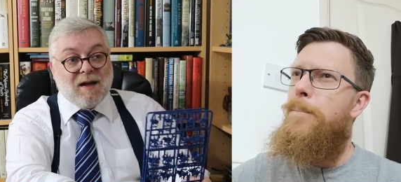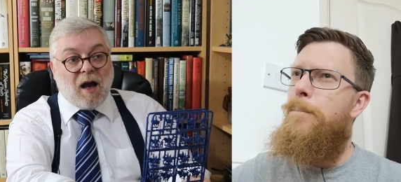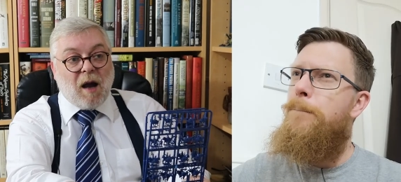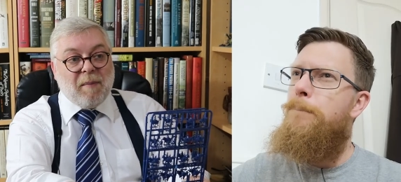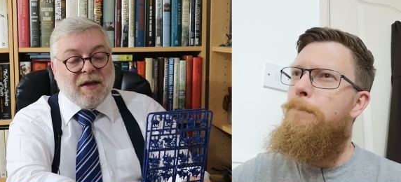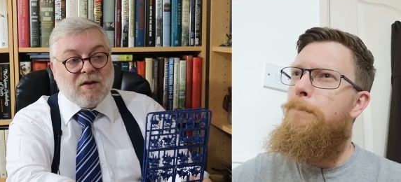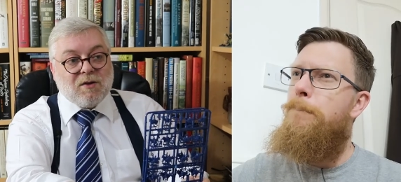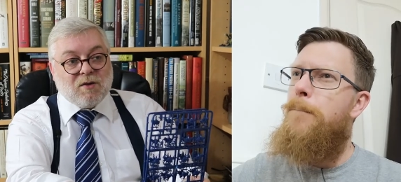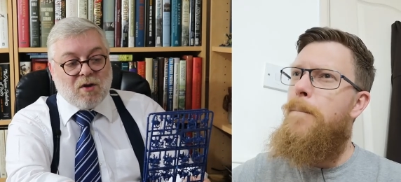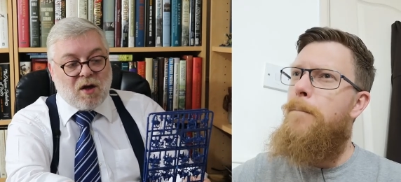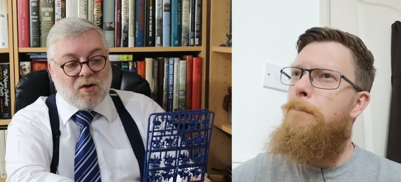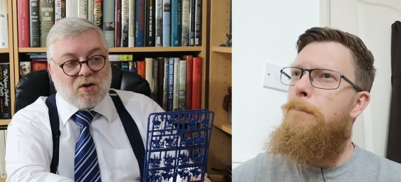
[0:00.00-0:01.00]
Speaker 1: I mean,
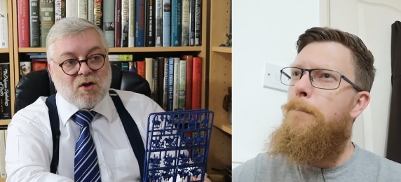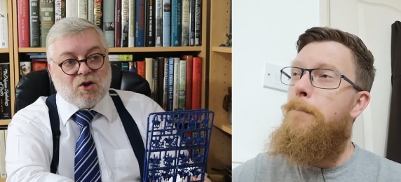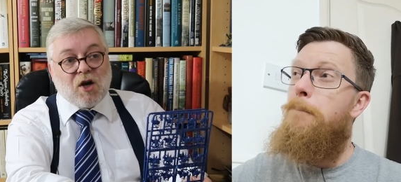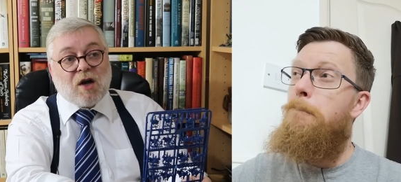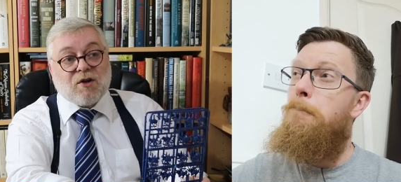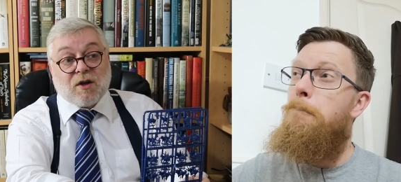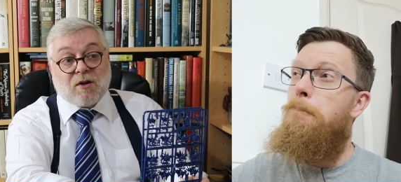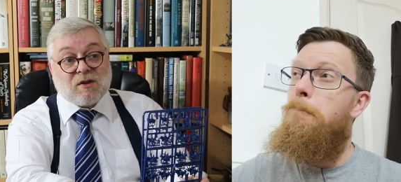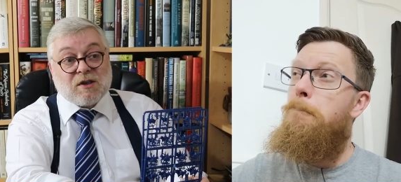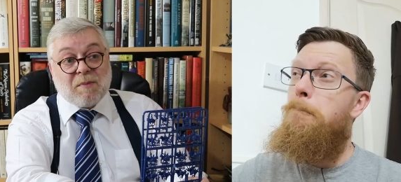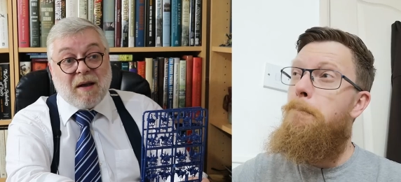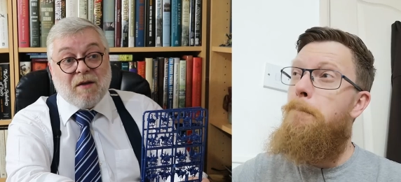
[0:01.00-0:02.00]
charging
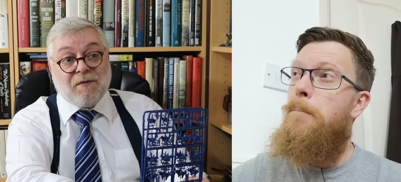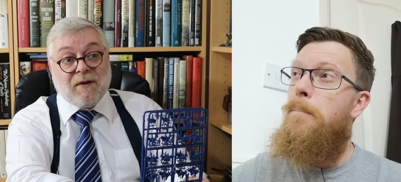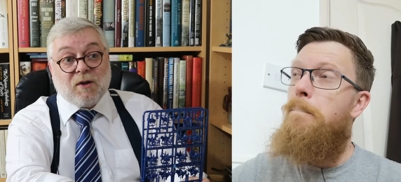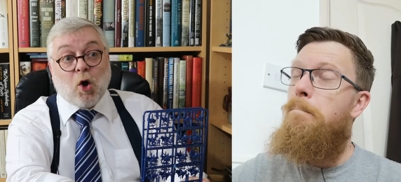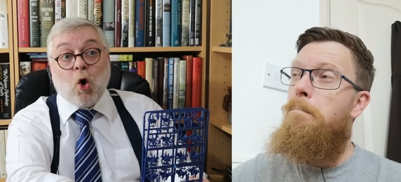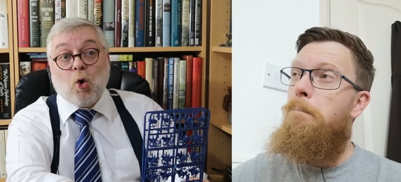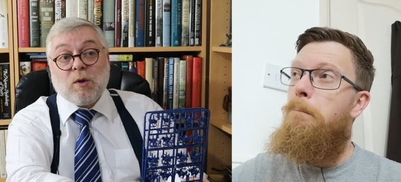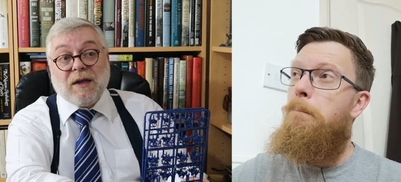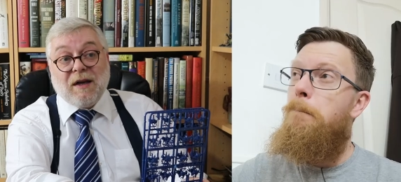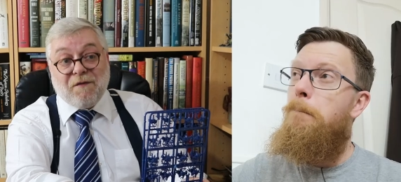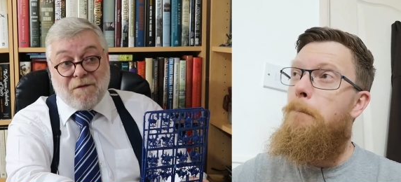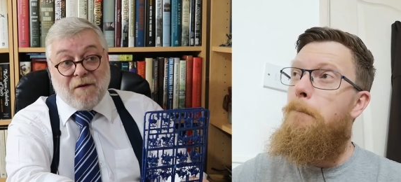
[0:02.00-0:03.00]
across the battlefield
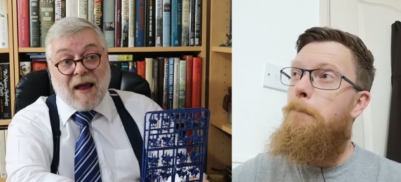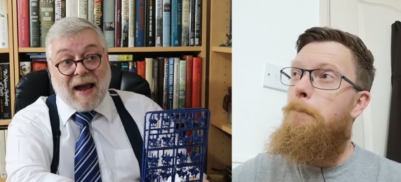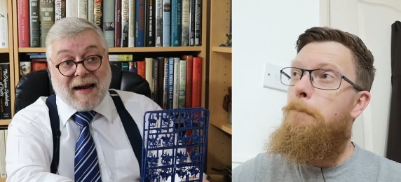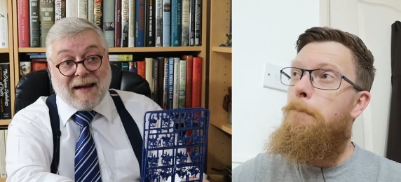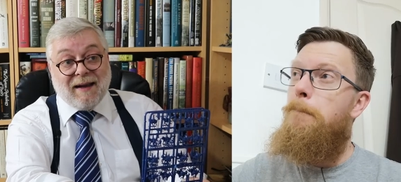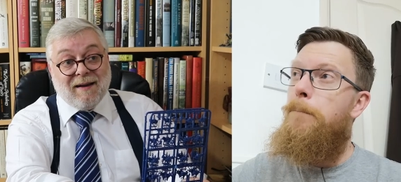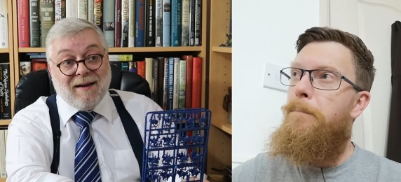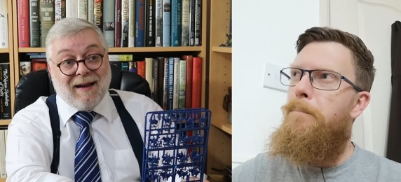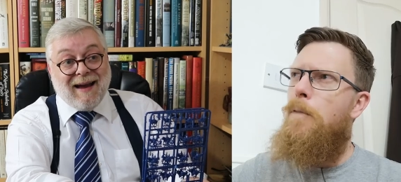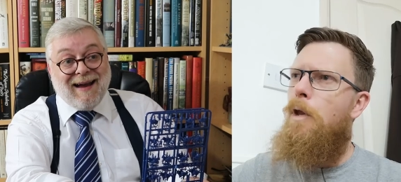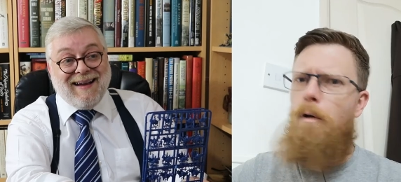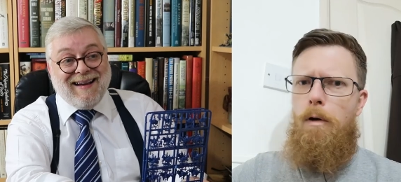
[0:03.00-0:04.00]
holding a flag.
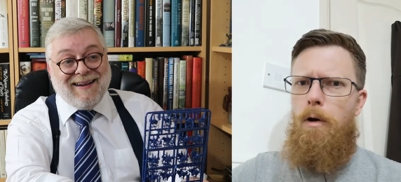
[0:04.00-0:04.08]
Oh.